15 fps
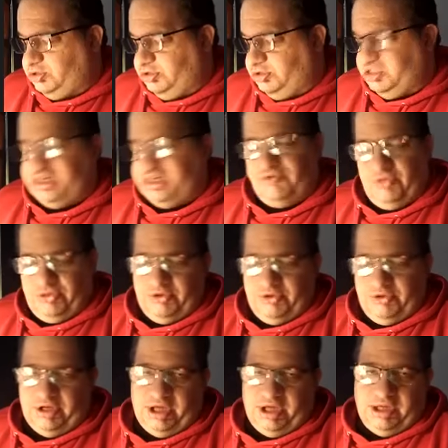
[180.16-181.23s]
7:30
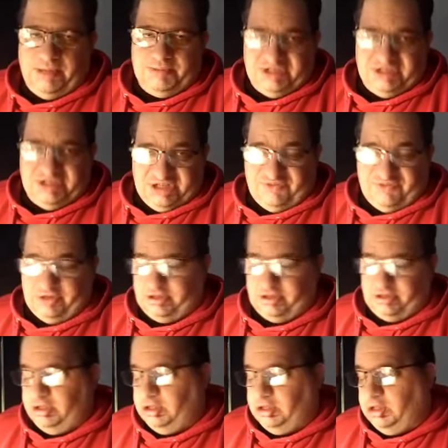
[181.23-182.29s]
a.m. Pacific,
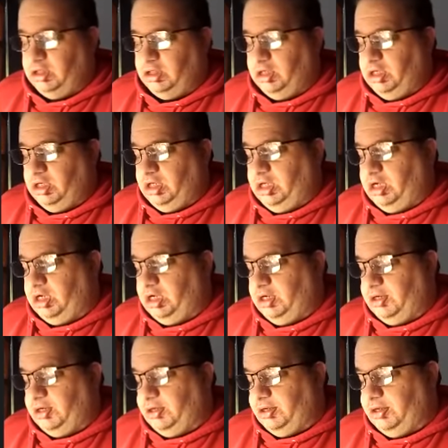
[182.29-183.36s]

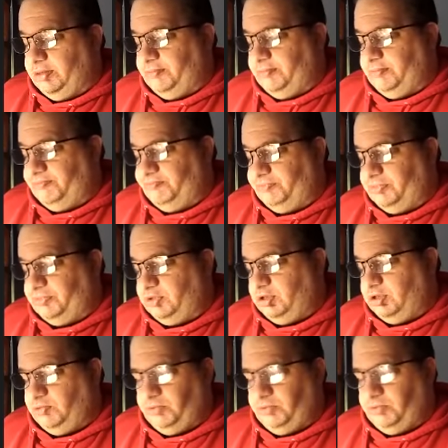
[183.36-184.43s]

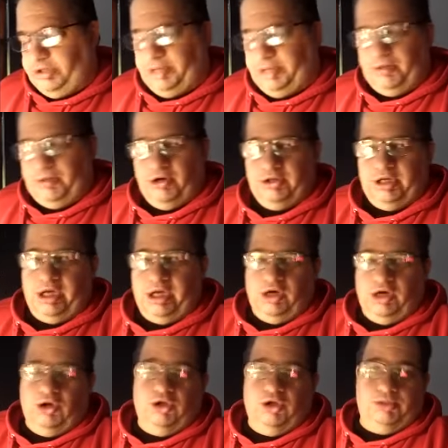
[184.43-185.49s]
where they parlay
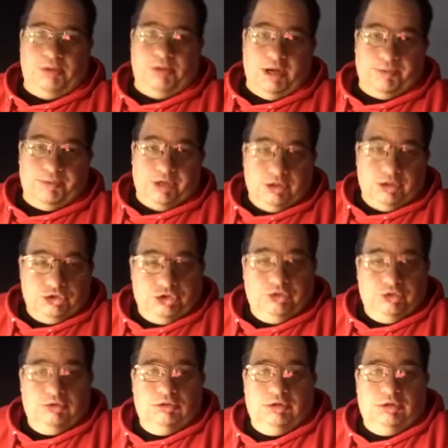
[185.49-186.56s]
all the pop
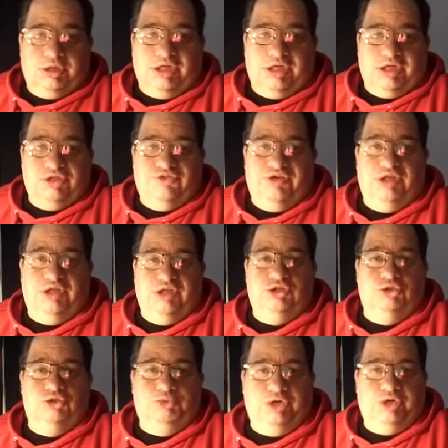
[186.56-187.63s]
culture that's fit to
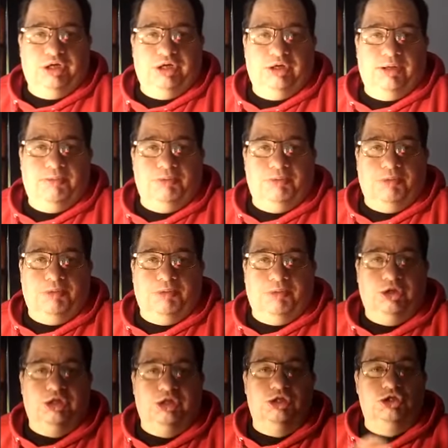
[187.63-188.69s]
print, but put
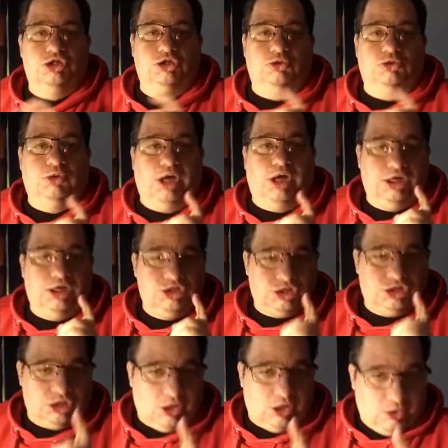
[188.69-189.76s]
into a
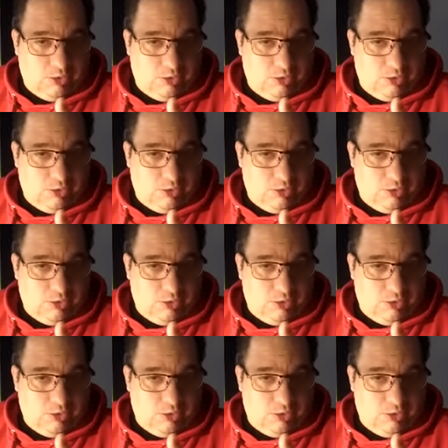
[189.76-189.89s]
show.